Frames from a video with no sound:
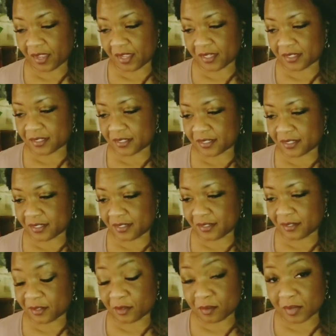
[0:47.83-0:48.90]
And
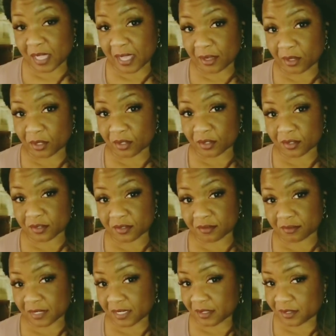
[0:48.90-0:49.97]
little black girls are
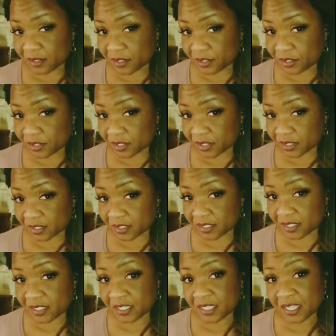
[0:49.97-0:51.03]
wearing these
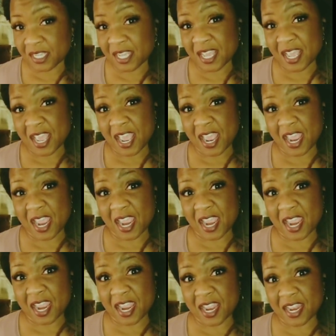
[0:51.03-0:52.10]
shirts,
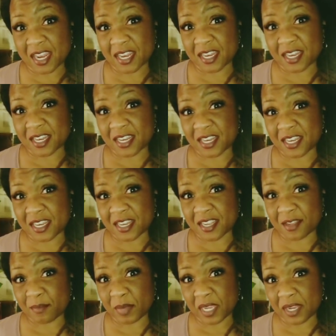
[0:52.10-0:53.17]
and
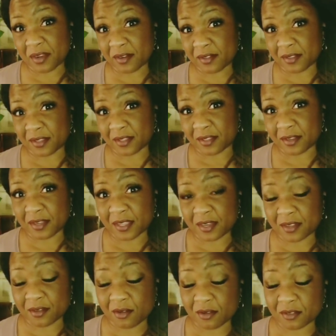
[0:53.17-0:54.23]
apparently they're
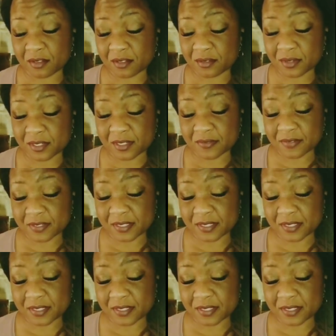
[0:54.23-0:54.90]
getting all sorts of